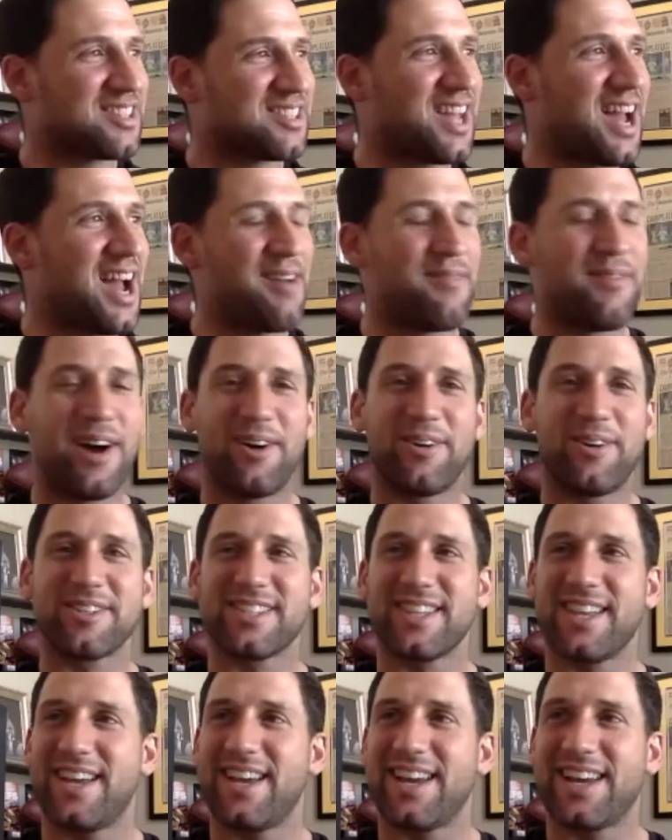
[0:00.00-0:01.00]
time I was
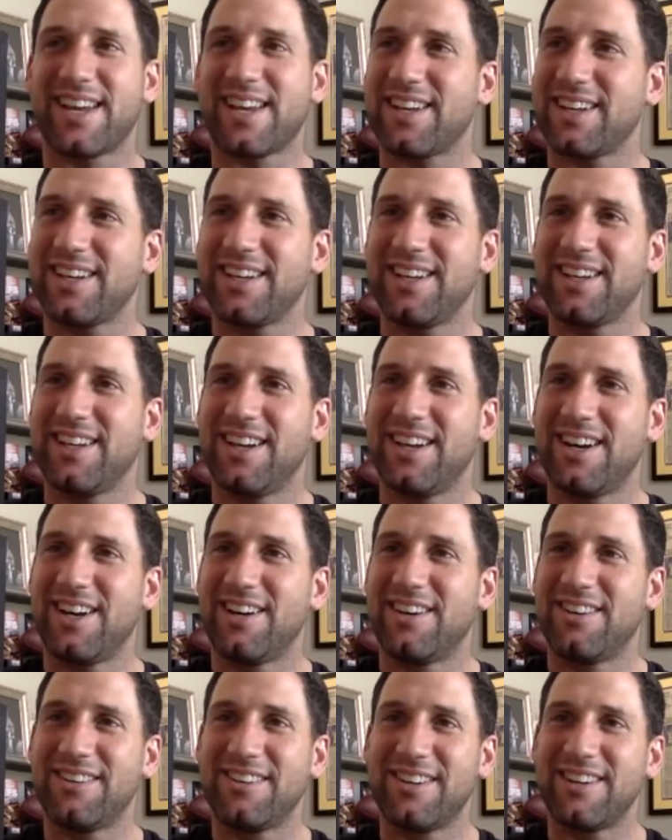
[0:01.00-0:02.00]
like,
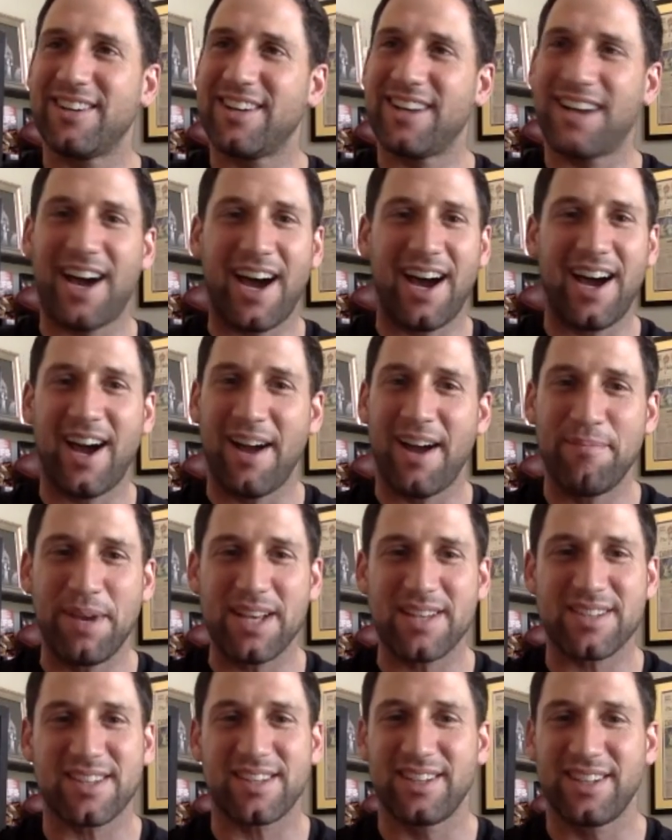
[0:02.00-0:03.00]
I
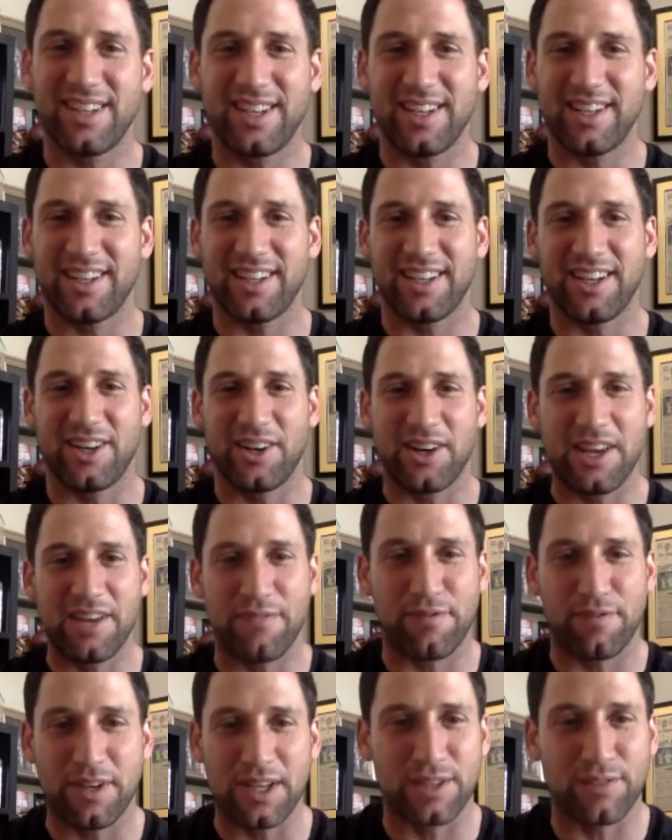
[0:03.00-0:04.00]
basically,
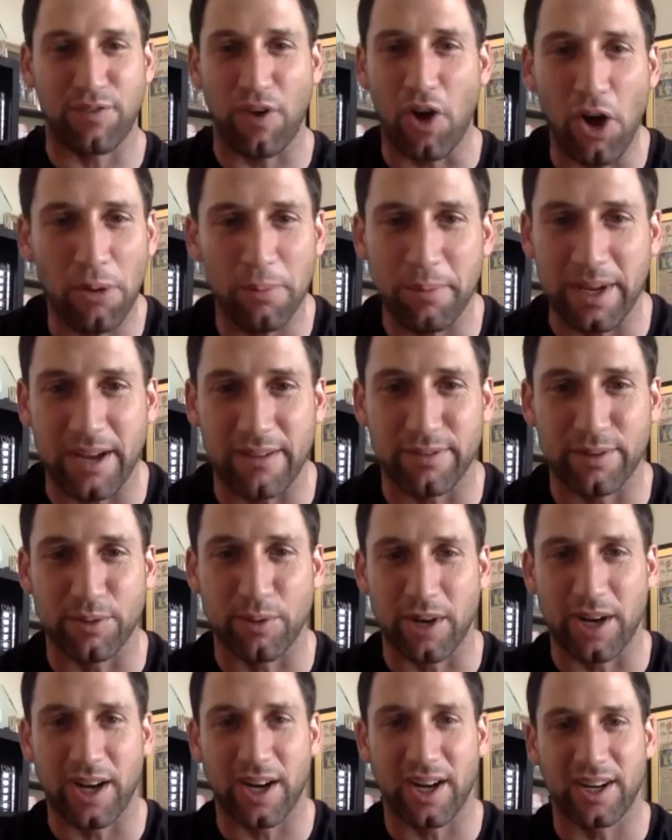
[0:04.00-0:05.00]
he's followed me
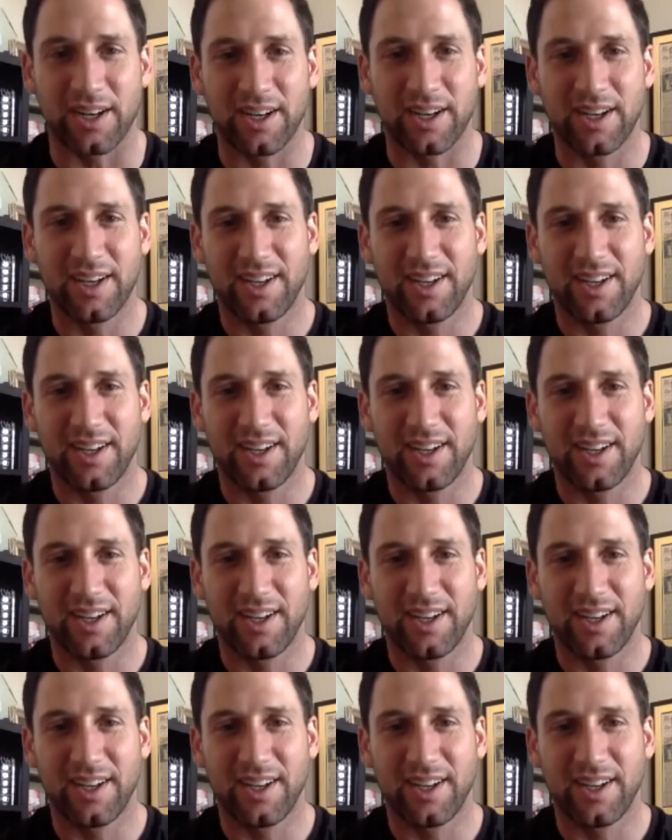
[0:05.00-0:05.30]
everywhere.